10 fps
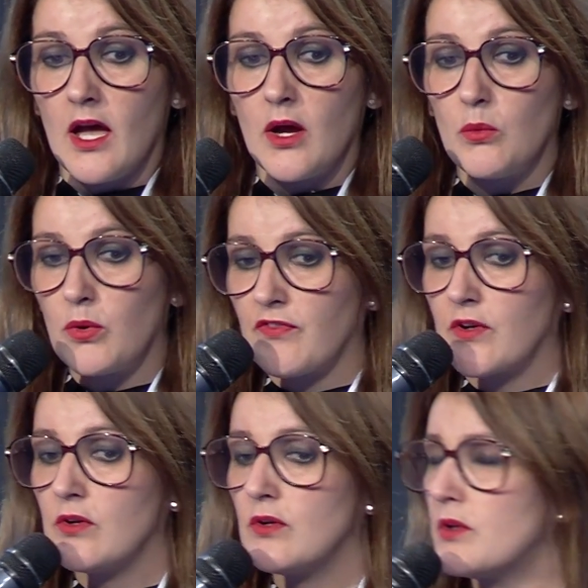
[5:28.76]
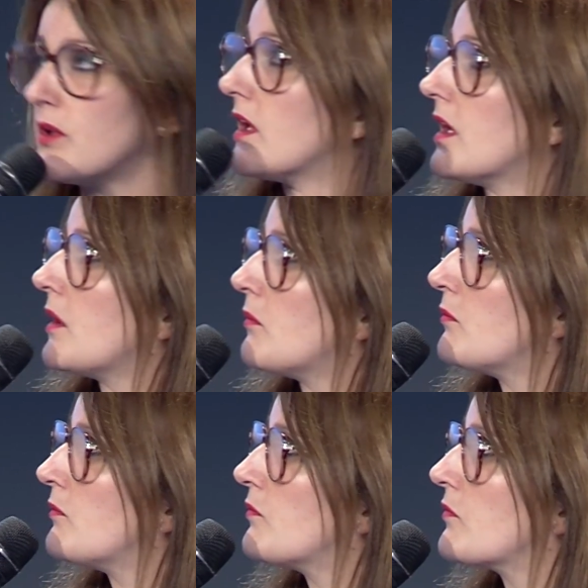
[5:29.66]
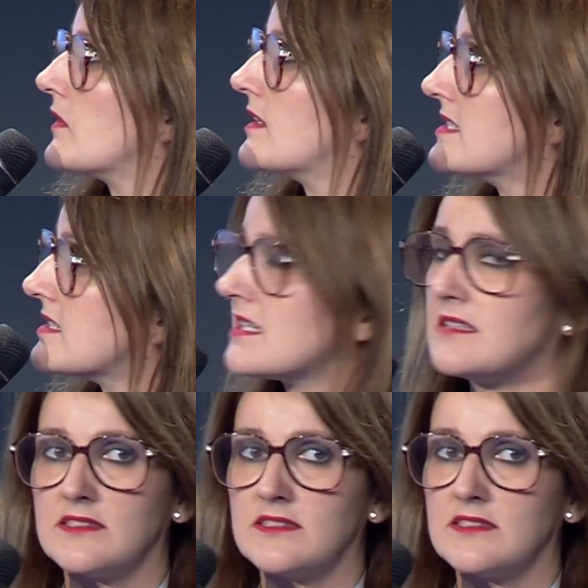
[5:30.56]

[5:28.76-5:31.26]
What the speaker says: We've got, this is a